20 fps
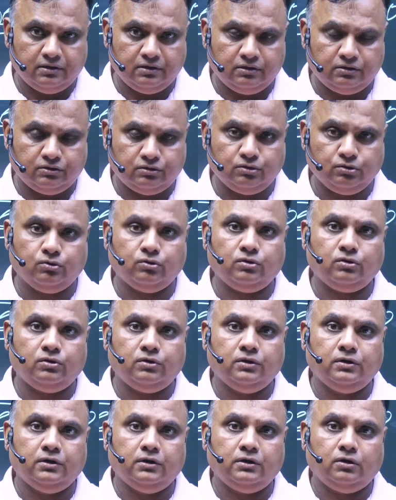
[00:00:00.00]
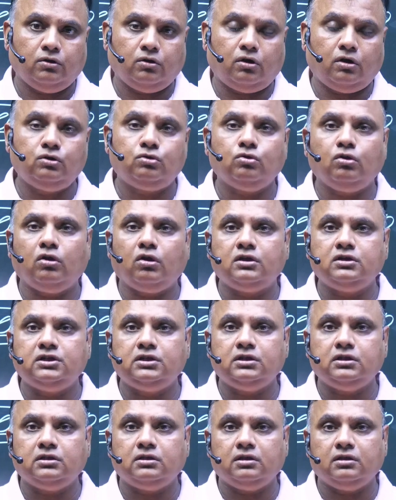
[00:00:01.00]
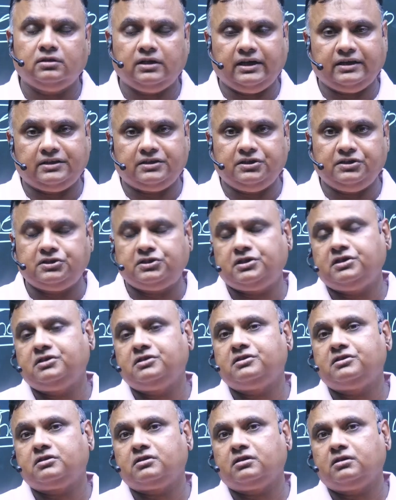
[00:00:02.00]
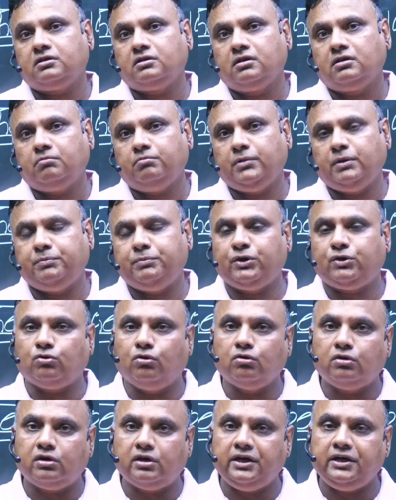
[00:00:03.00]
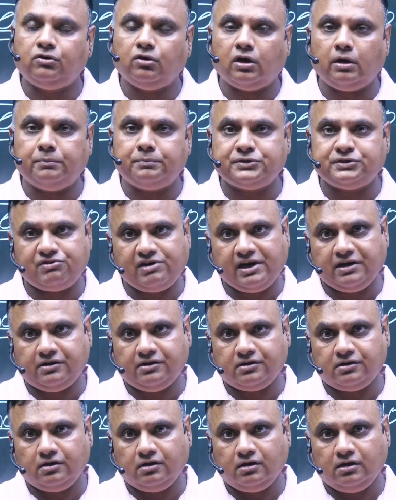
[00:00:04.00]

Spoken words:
So ontology, the existence, may be concrete or abstract,